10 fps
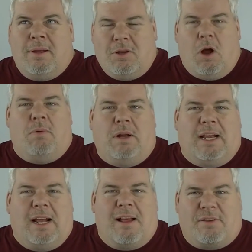not really
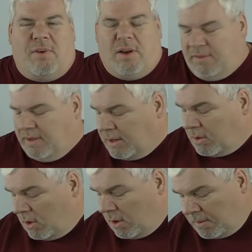classified as a
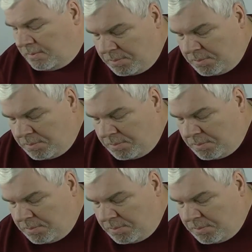deer alert,